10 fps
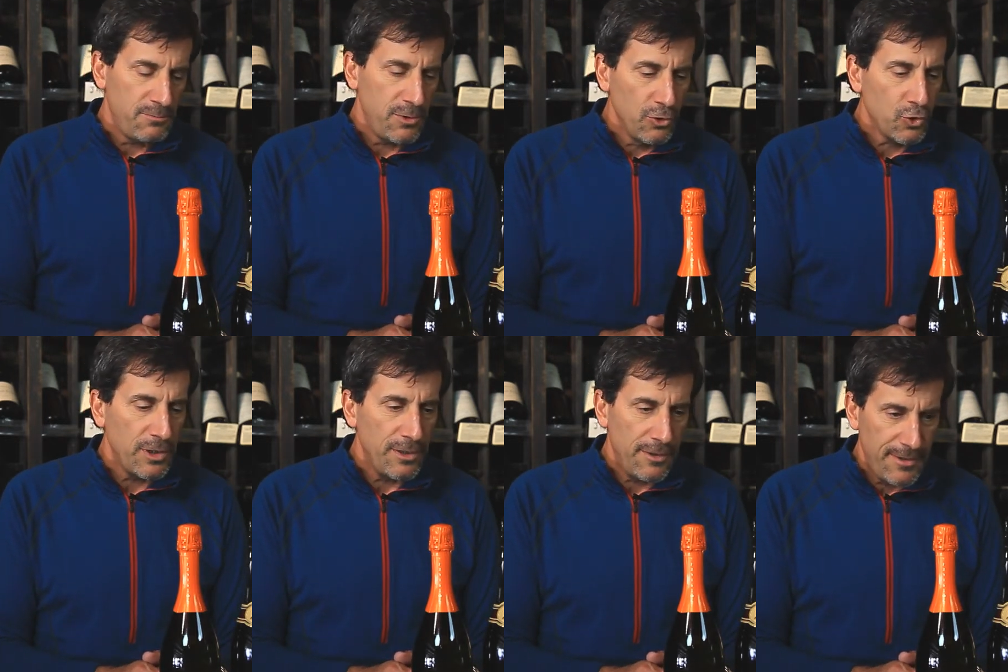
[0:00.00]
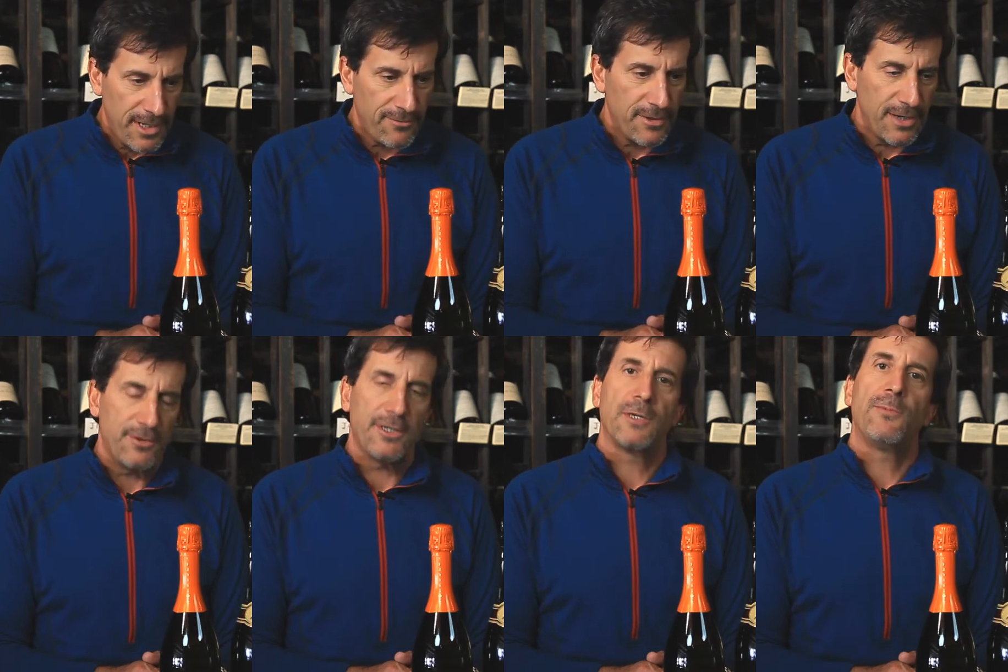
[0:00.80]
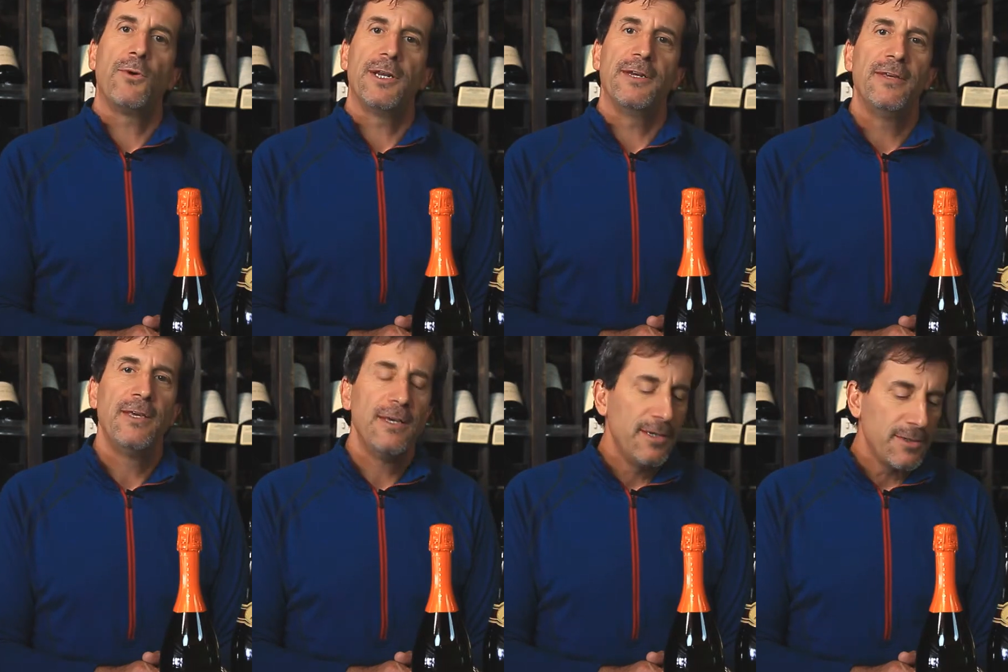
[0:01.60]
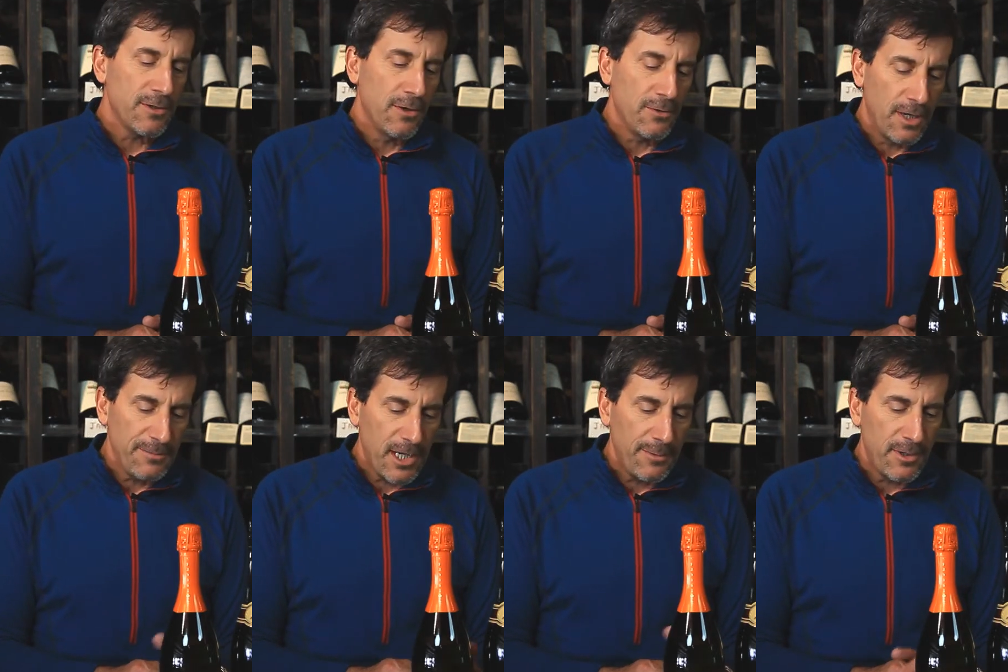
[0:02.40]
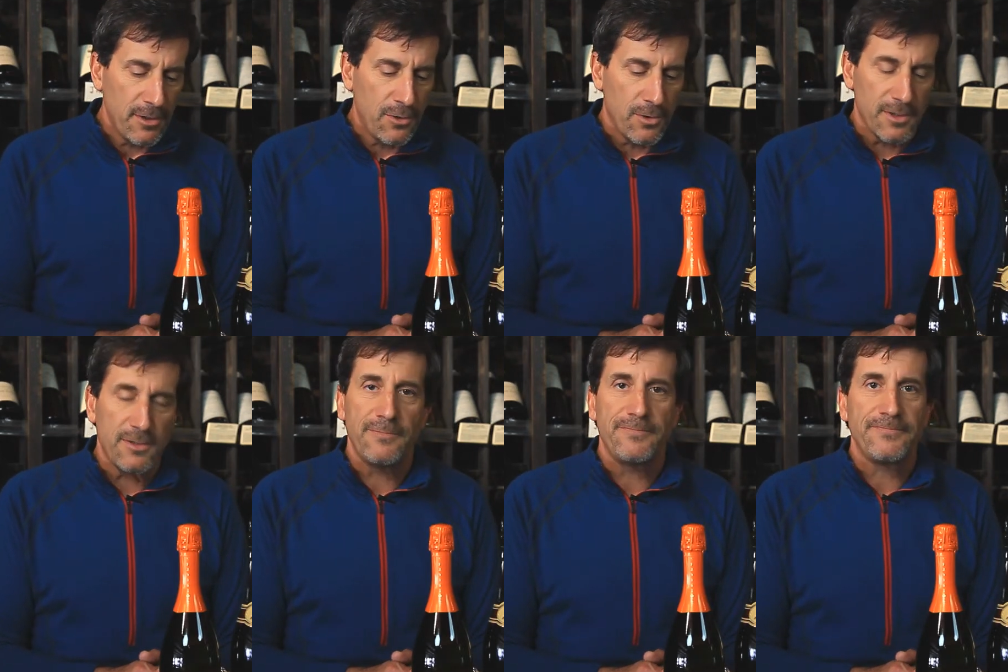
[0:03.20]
usually never disappointed. So come get them at Uncorked.